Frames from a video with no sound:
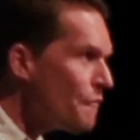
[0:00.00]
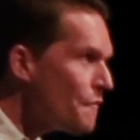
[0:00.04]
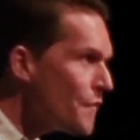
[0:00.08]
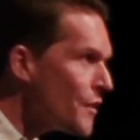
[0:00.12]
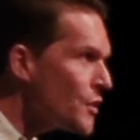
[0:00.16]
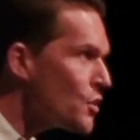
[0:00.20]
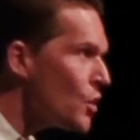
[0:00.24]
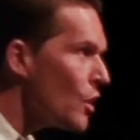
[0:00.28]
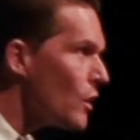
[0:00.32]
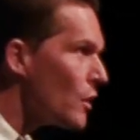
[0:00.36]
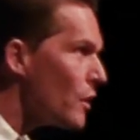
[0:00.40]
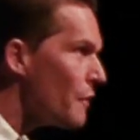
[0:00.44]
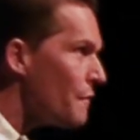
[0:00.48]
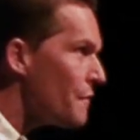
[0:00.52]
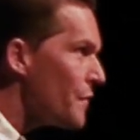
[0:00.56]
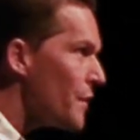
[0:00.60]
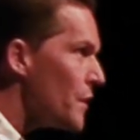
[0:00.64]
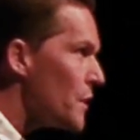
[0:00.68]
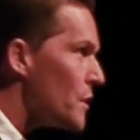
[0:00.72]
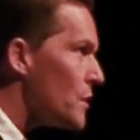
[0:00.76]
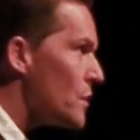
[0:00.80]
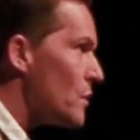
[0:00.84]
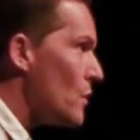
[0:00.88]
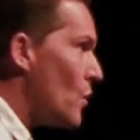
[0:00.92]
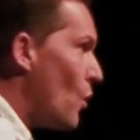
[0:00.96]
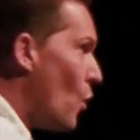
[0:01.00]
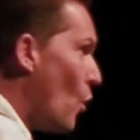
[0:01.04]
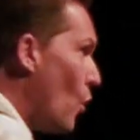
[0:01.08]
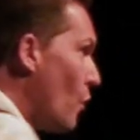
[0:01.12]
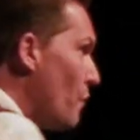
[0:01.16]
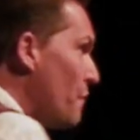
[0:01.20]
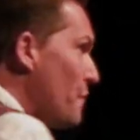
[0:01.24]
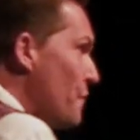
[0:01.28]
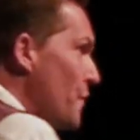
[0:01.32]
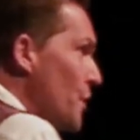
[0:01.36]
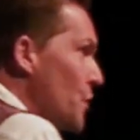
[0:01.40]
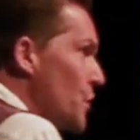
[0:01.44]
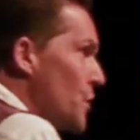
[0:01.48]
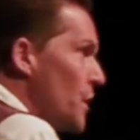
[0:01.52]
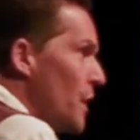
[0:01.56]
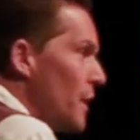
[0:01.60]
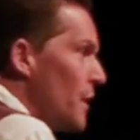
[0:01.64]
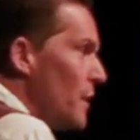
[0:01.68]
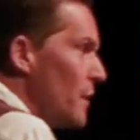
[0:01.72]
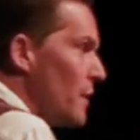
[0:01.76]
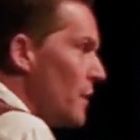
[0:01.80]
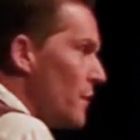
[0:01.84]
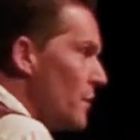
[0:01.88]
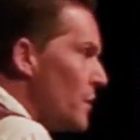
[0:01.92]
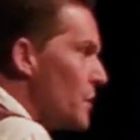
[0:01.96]
of photographers all
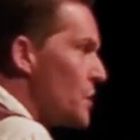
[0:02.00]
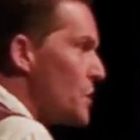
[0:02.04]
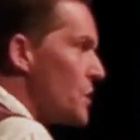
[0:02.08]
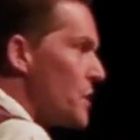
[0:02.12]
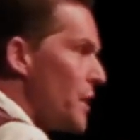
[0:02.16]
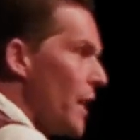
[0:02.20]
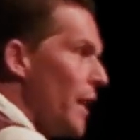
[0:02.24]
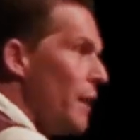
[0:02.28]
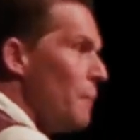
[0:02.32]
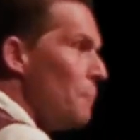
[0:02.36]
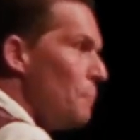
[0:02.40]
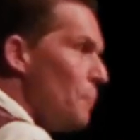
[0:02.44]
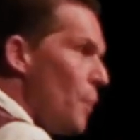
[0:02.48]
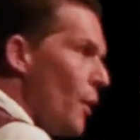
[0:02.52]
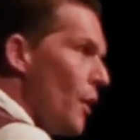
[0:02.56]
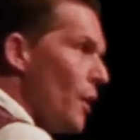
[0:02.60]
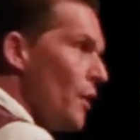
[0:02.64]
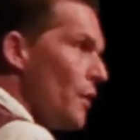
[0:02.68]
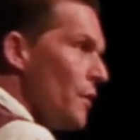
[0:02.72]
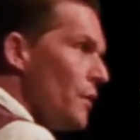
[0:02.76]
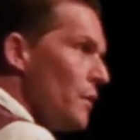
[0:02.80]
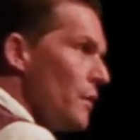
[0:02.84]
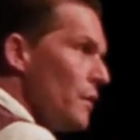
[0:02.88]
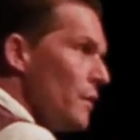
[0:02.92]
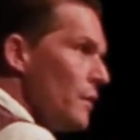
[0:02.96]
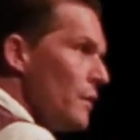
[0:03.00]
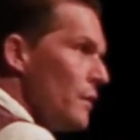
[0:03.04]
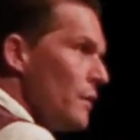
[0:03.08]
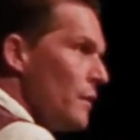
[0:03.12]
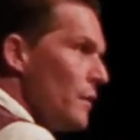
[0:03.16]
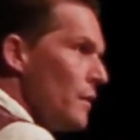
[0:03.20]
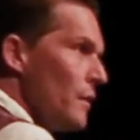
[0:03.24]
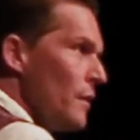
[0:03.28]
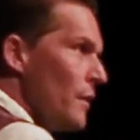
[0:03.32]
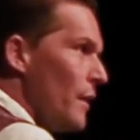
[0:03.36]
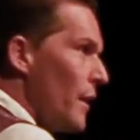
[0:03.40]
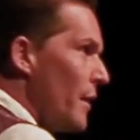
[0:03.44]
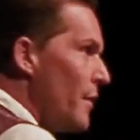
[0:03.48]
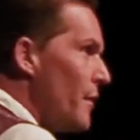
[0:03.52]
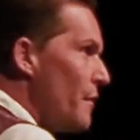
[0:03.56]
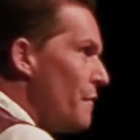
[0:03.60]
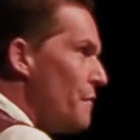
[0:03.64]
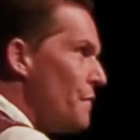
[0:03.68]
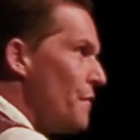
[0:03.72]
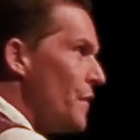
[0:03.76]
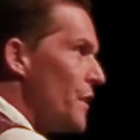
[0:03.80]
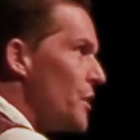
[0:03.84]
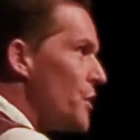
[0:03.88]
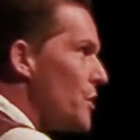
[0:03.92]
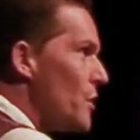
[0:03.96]
fishing in the same pond, and the
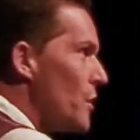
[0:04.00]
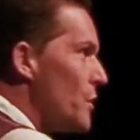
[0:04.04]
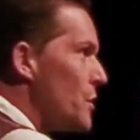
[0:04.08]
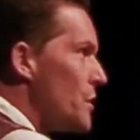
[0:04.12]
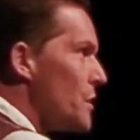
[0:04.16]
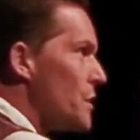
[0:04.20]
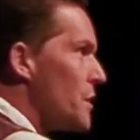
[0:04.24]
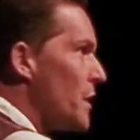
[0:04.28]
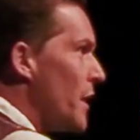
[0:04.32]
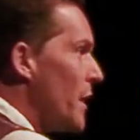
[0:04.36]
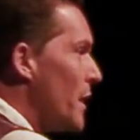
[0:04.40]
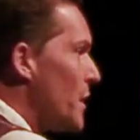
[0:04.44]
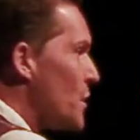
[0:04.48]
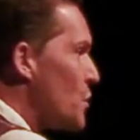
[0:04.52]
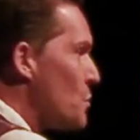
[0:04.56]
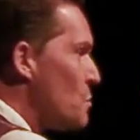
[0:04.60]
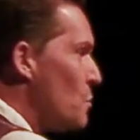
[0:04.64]
fish are just getting